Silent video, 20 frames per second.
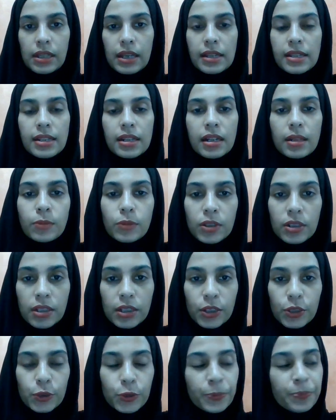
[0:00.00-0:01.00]

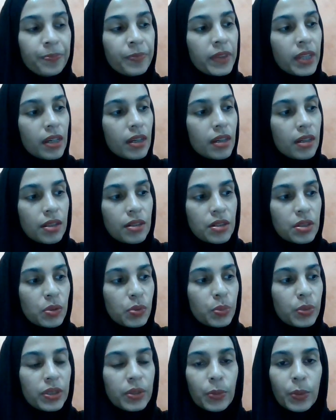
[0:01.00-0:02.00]
Assalamualaikum. So
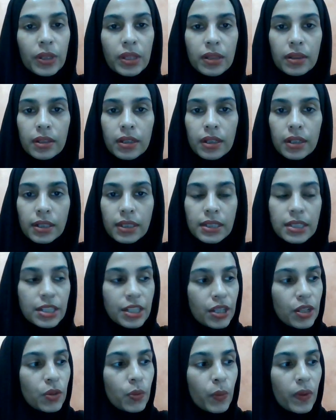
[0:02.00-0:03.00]
we will
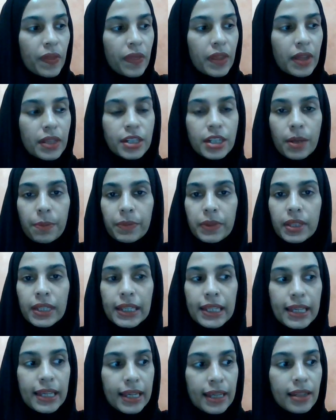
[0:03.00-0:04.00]
continue with chapter
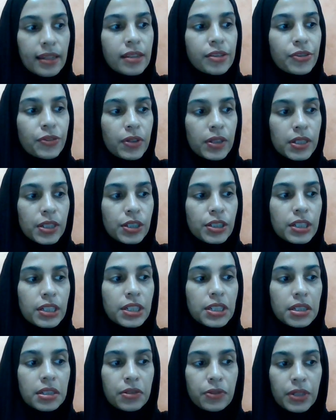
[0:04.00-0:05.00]
8,
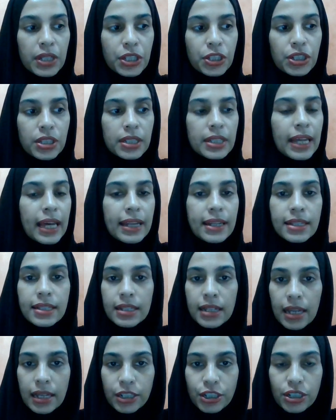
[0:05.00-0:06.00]
strategy generation and
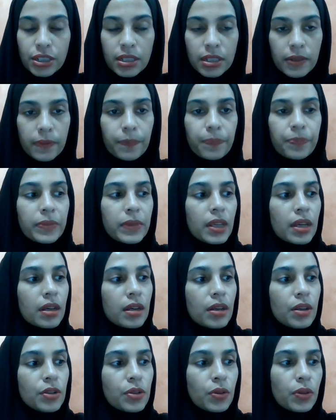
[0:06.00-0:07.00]
selection.
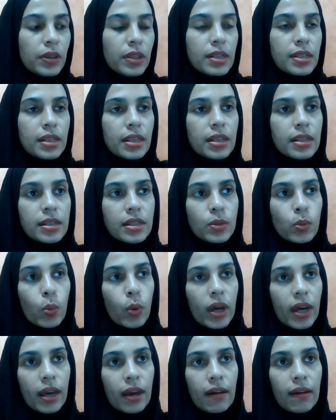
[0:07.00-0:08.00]
So this is
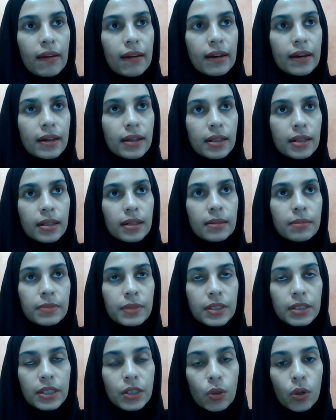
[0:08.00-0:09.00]
where
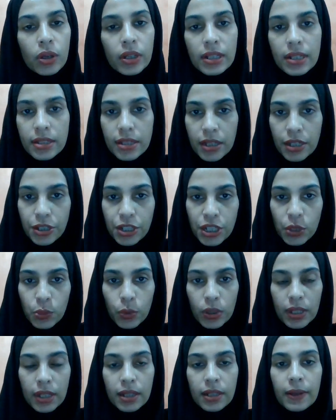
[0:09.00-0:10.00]
the organization
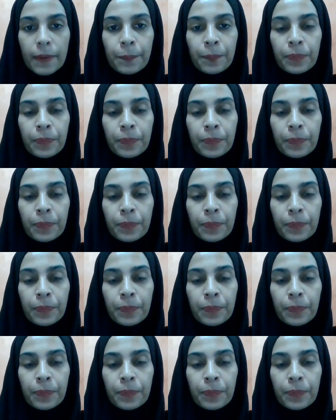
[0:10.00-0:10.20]
will